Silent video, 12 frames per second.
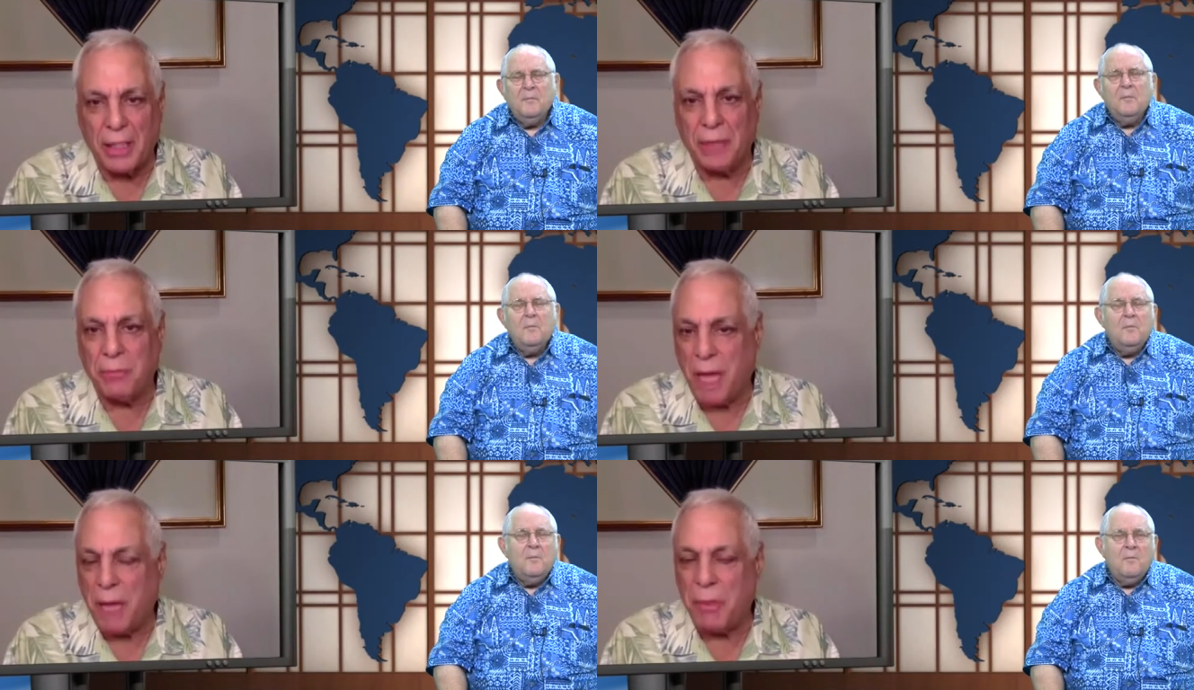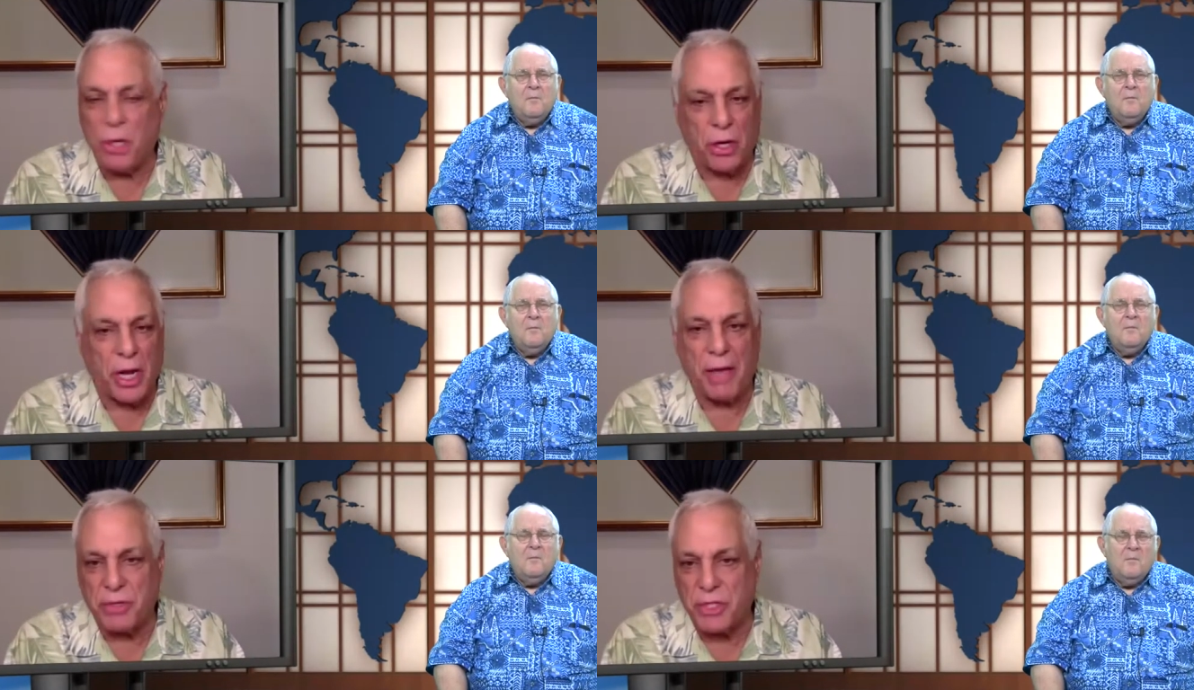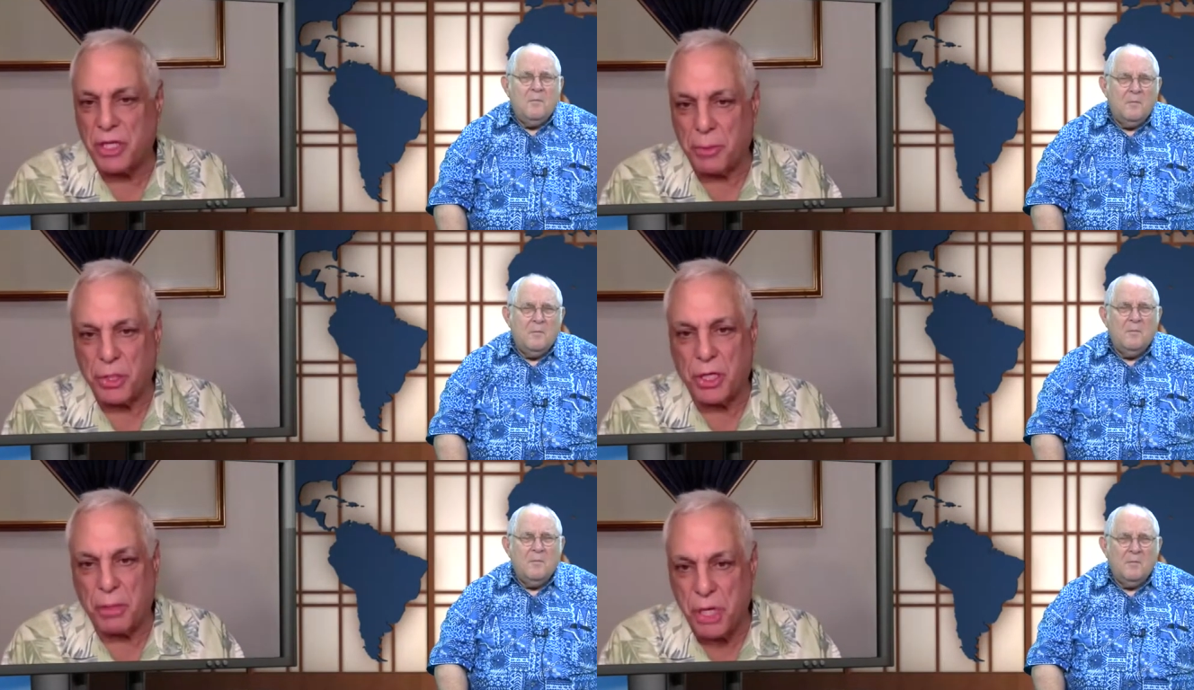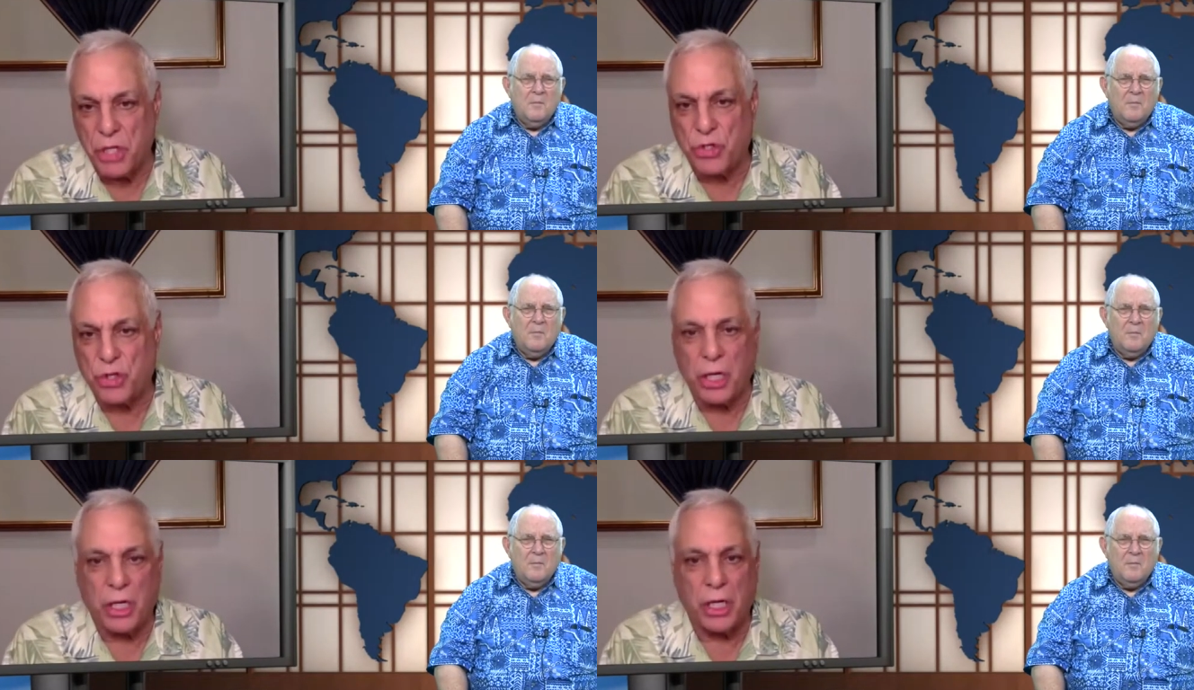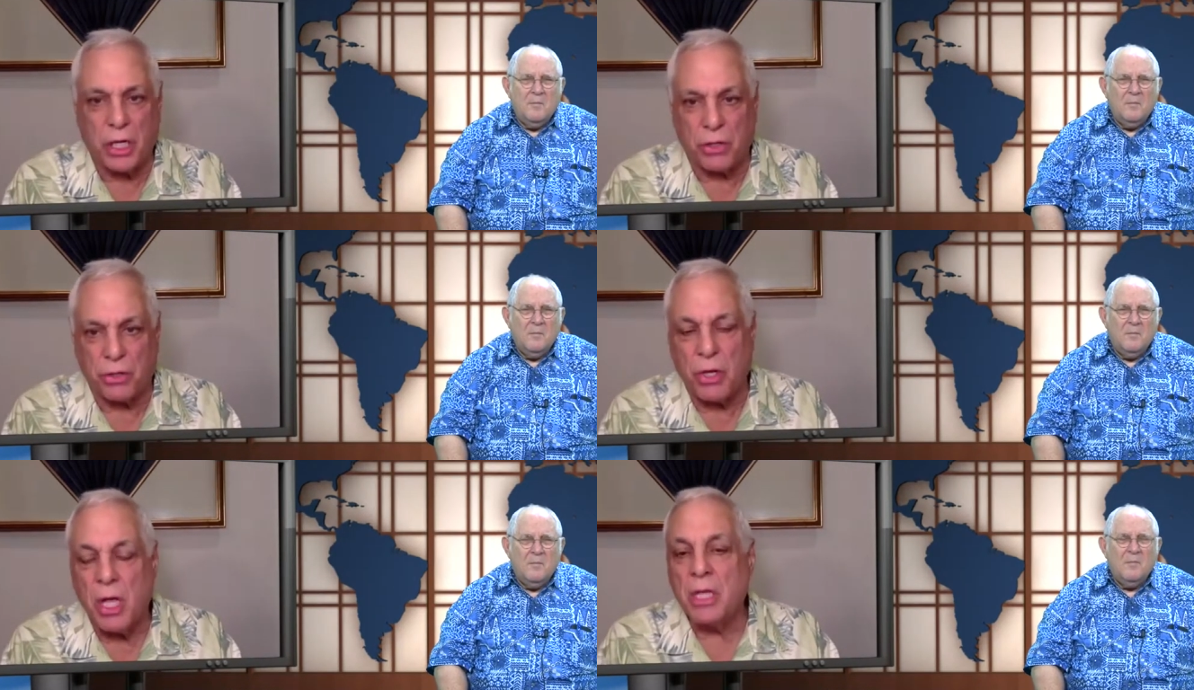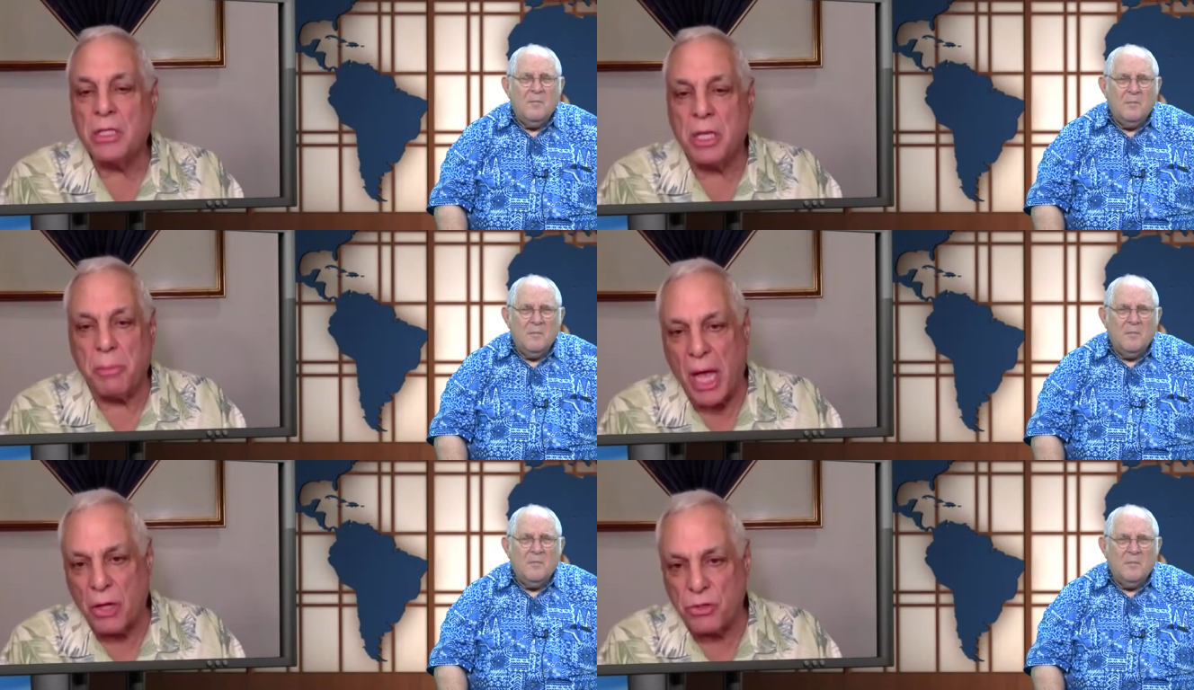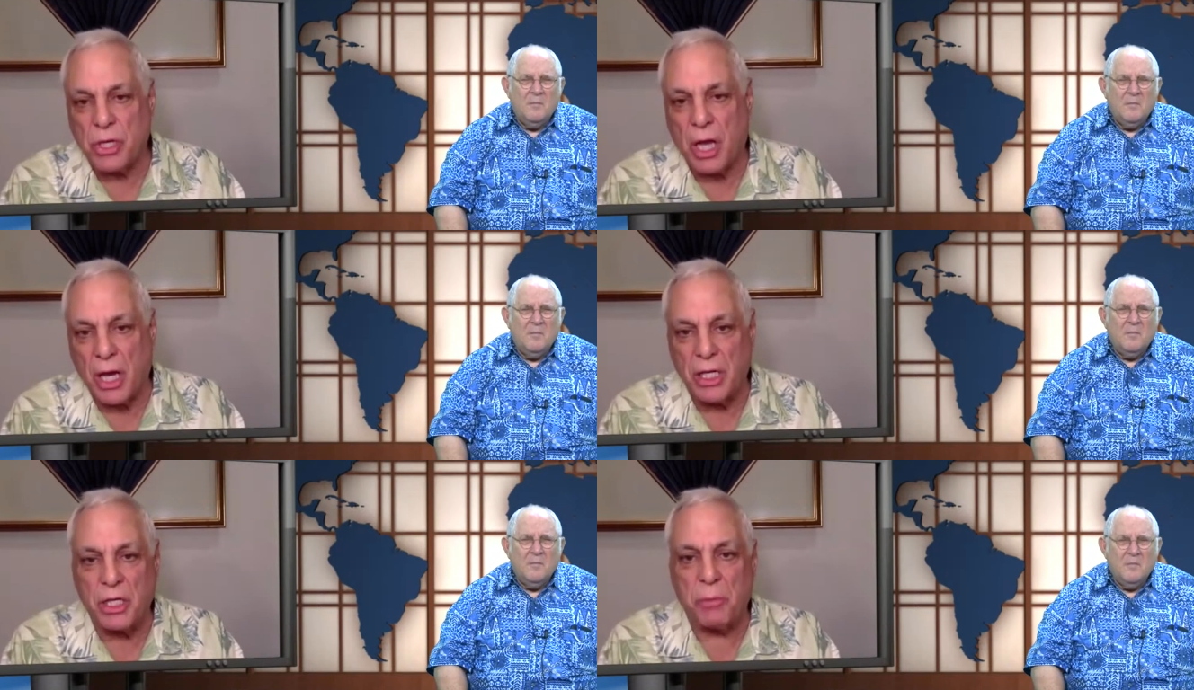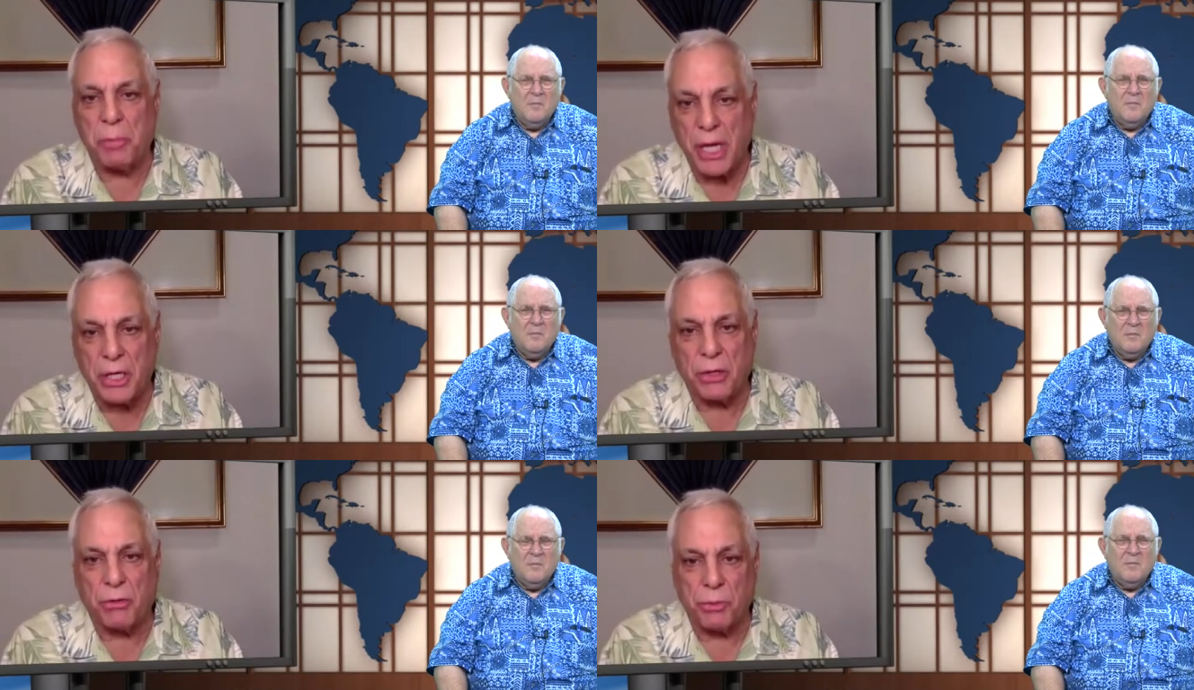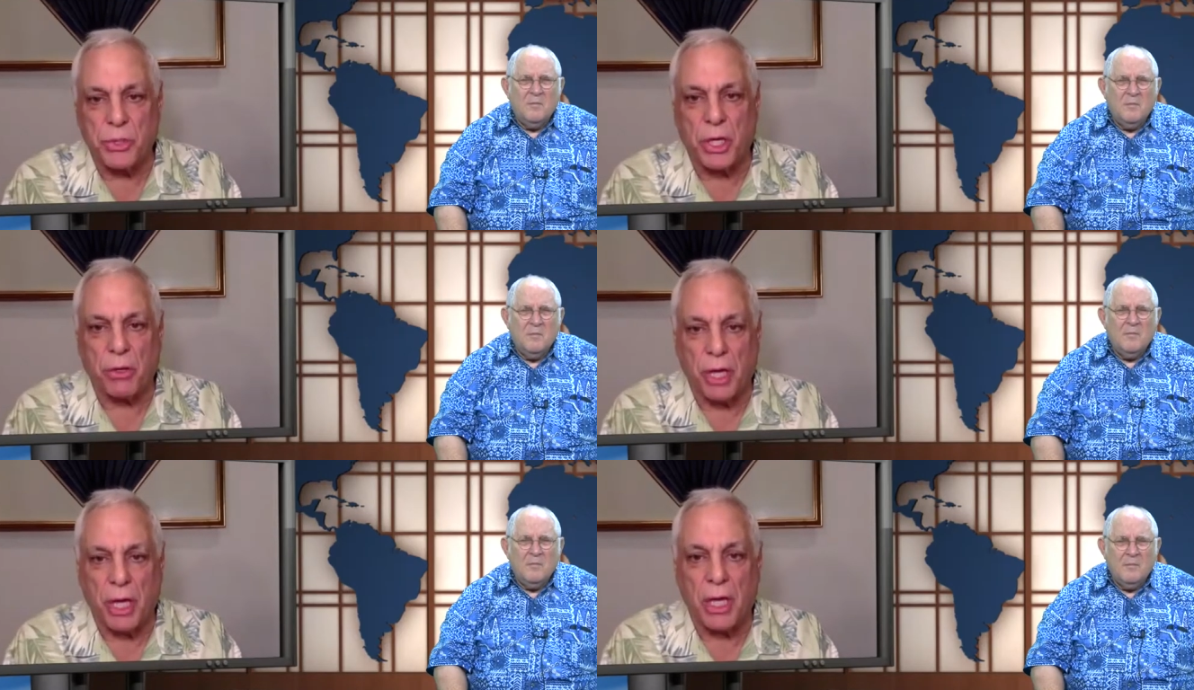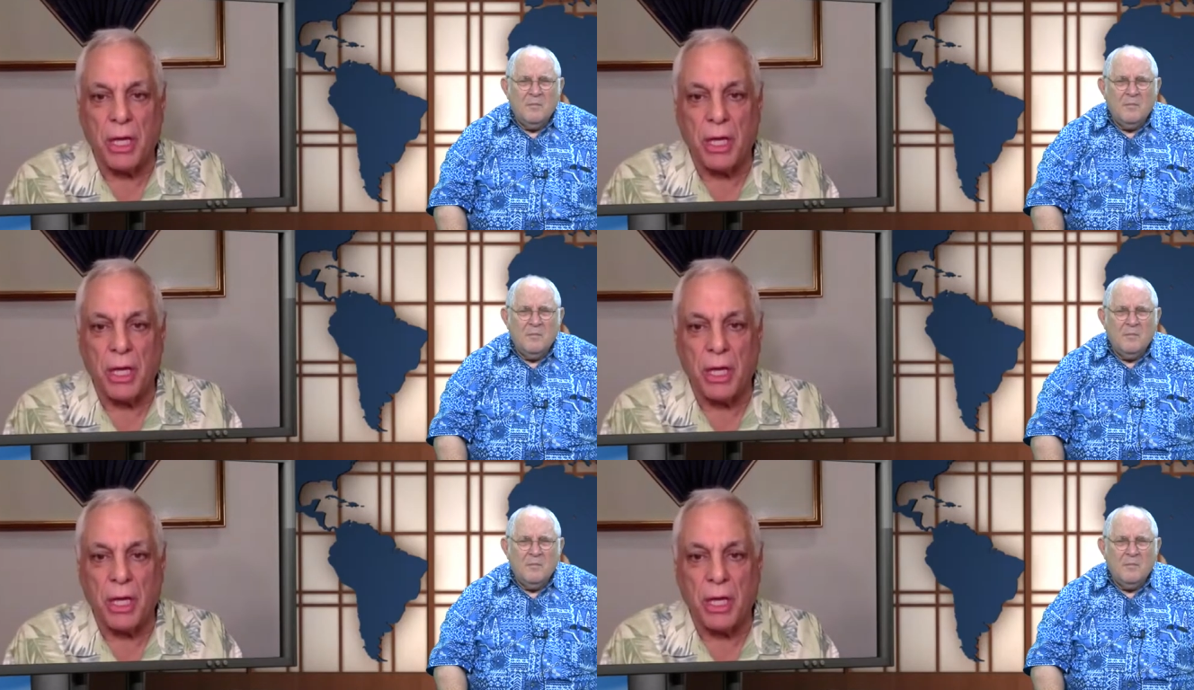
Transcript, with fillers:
Speaker 1: Maybe ought to have a separate commission or some outside independent group say, okay,